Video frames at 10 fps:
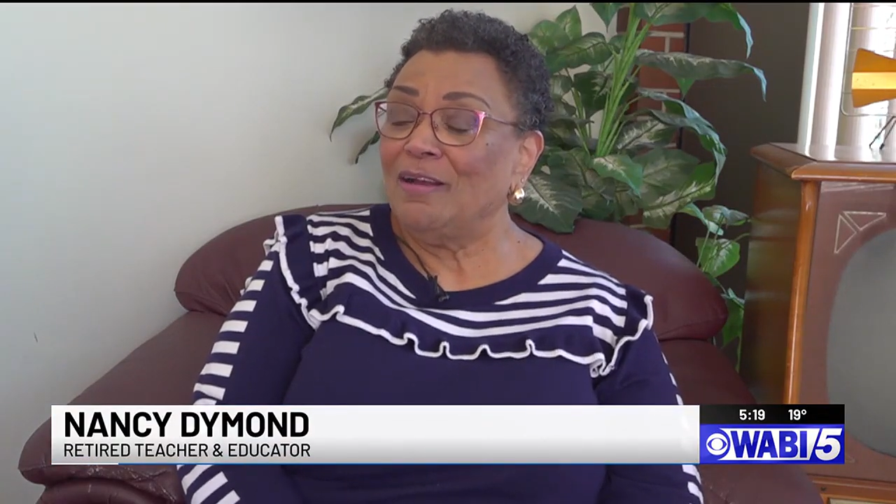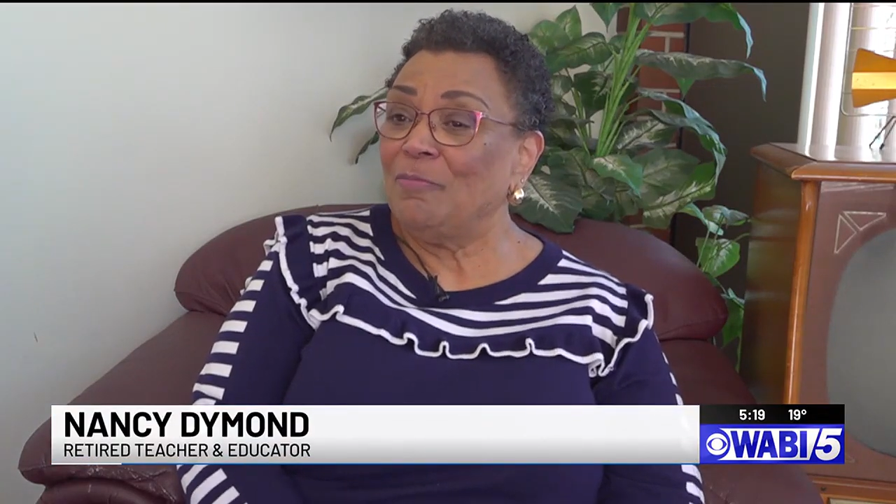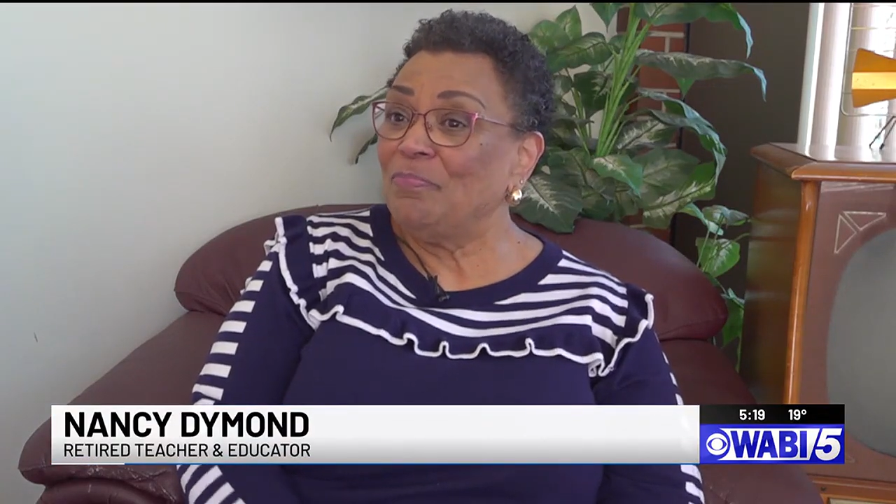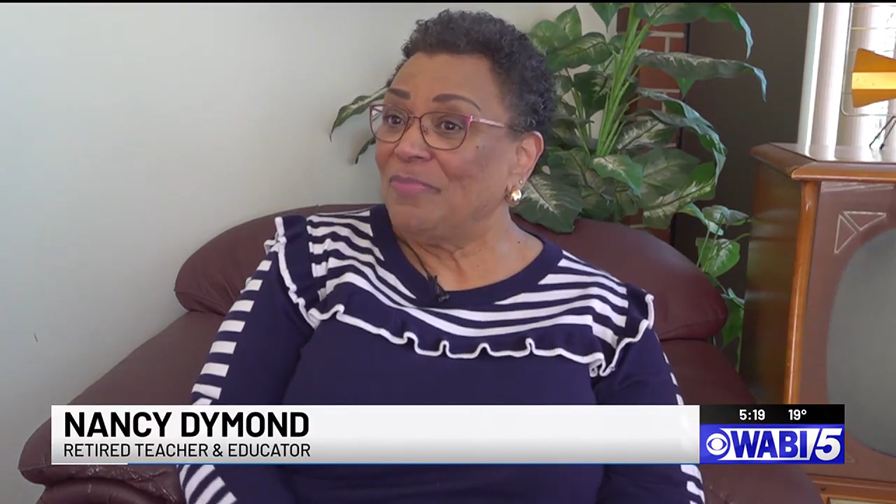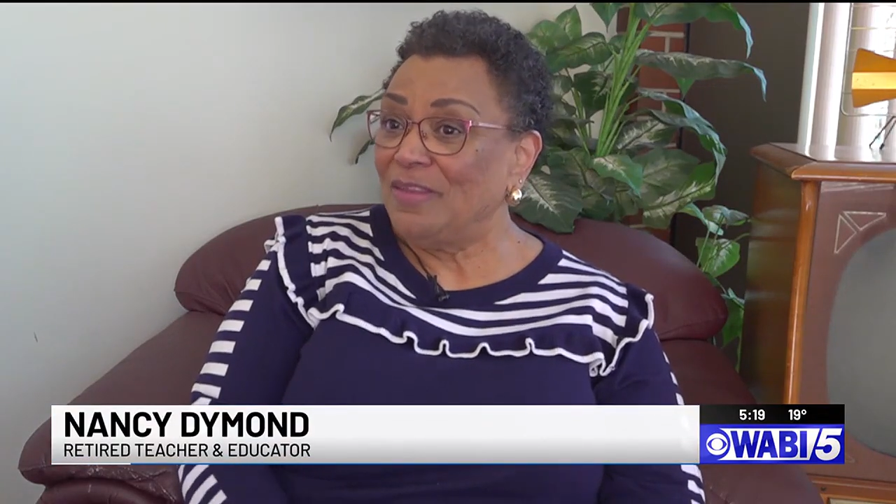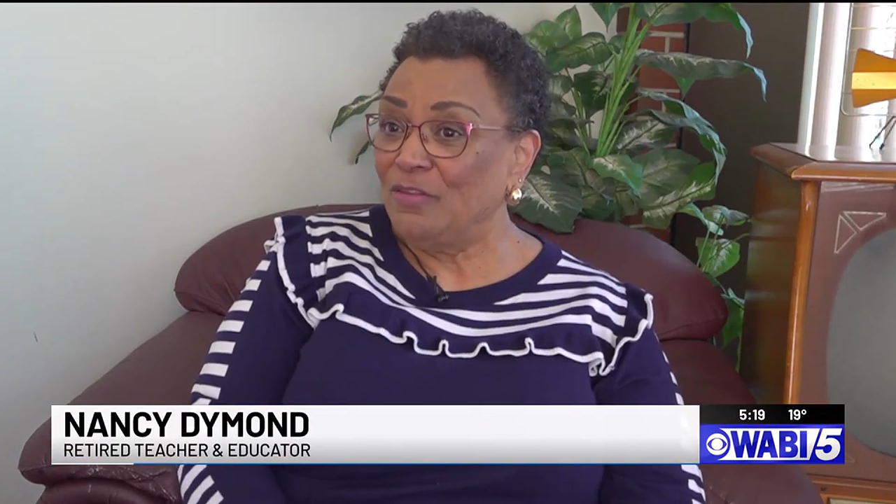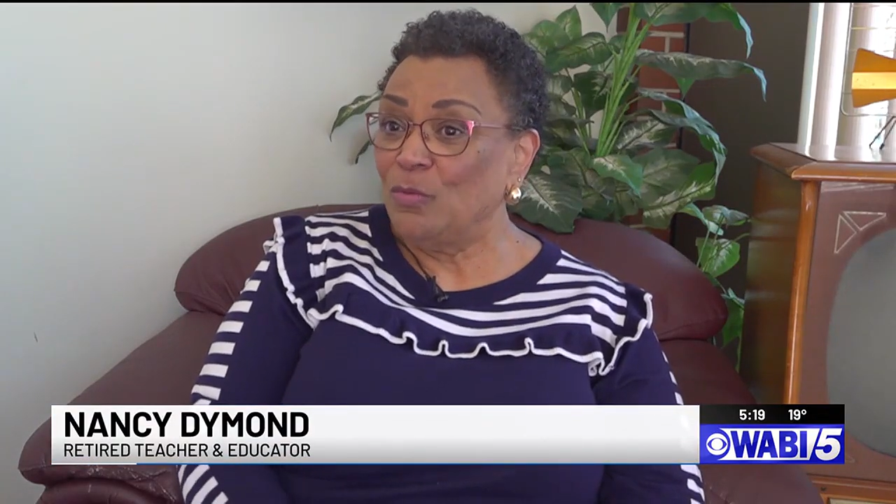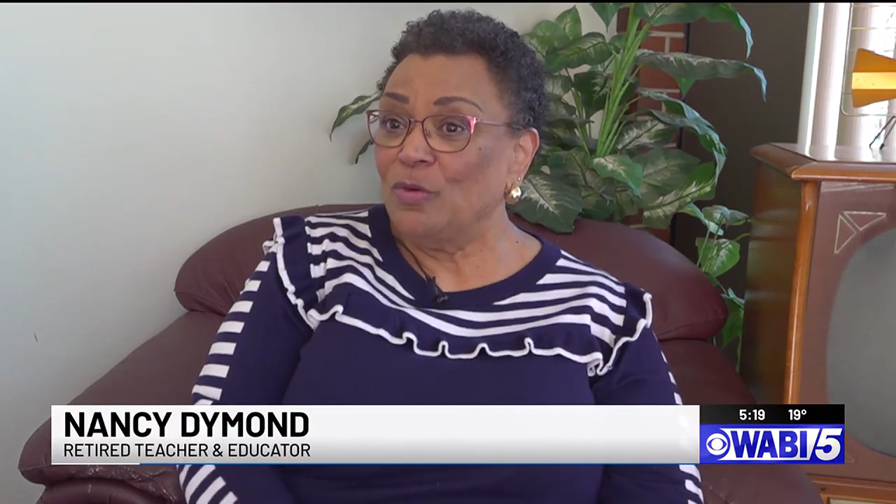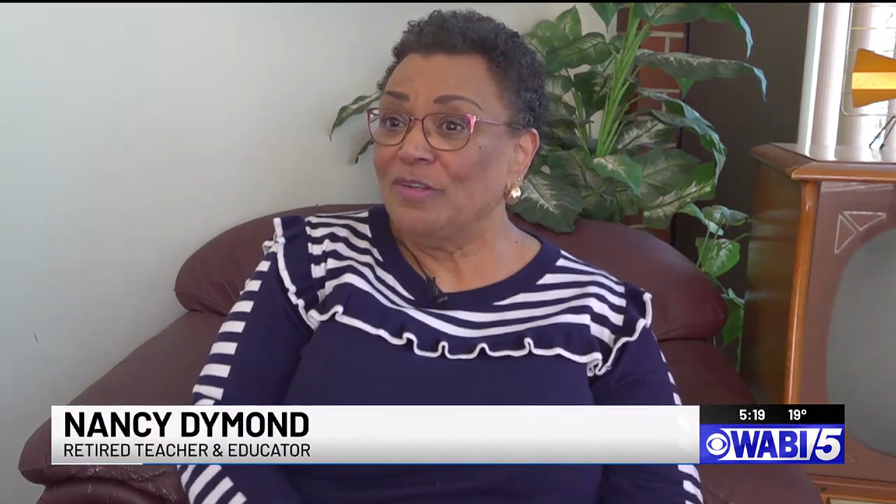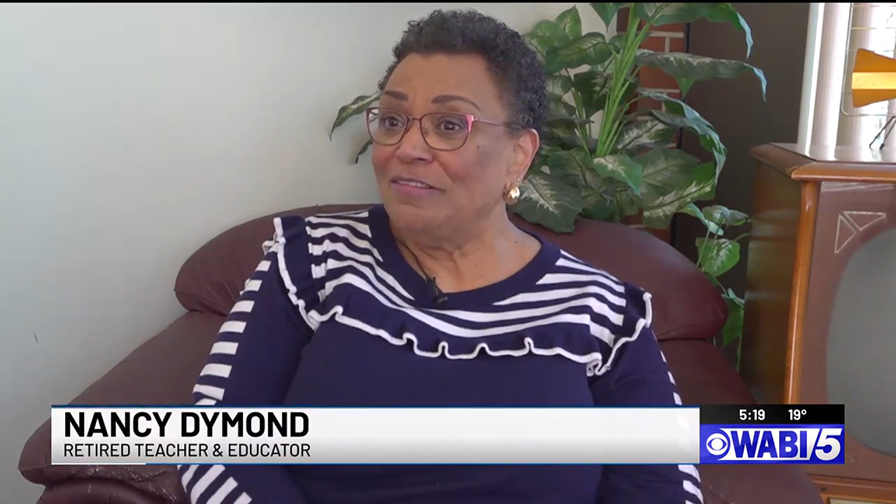um, in
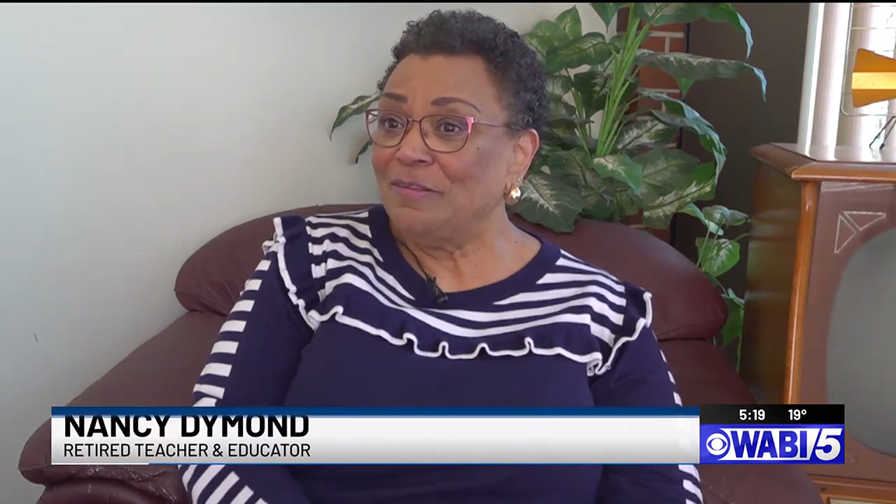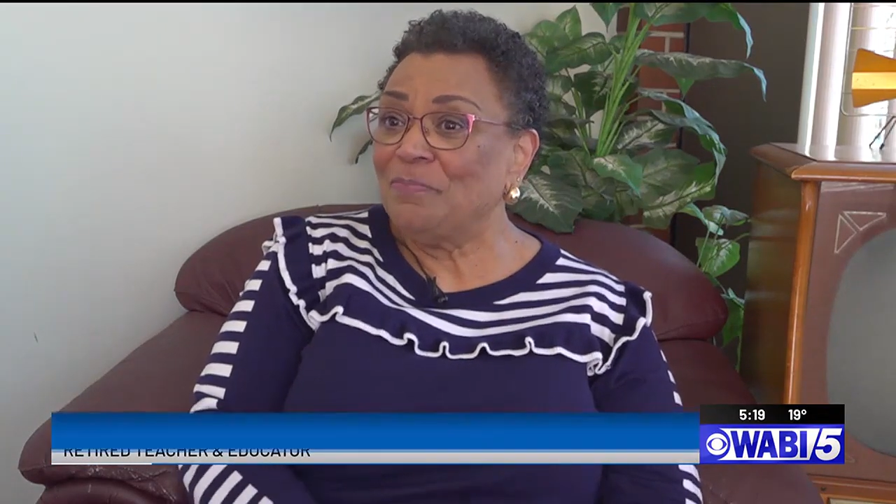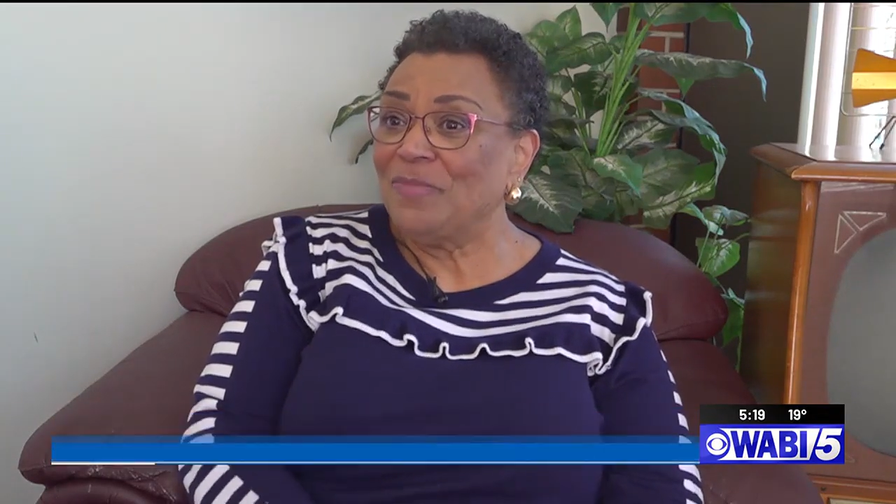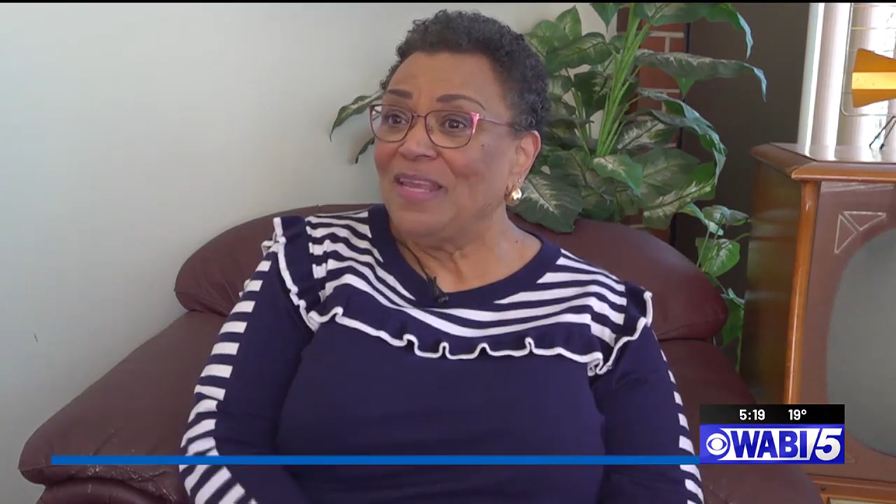the woods,